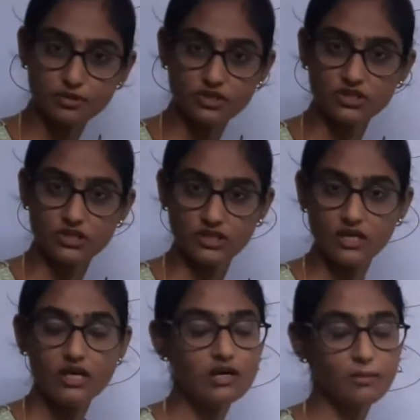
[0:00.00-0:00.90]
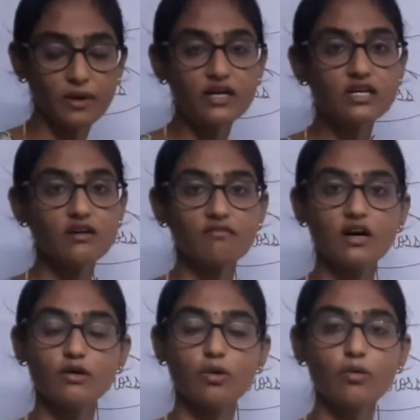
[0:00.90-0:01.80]
position. But
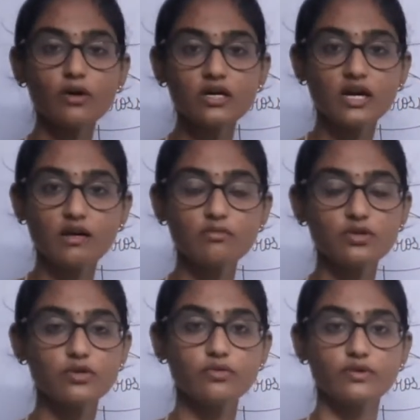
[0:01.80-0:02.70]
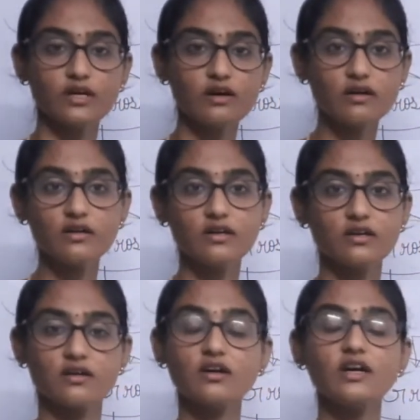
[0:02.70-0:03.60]
over time, due to wear and
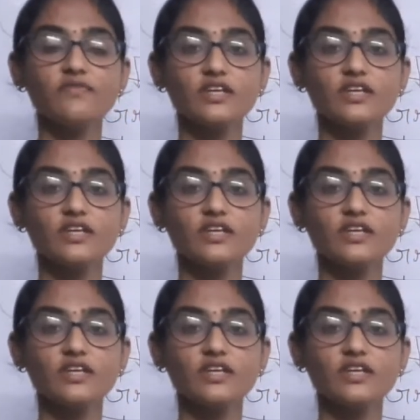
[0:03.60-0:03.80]
tear,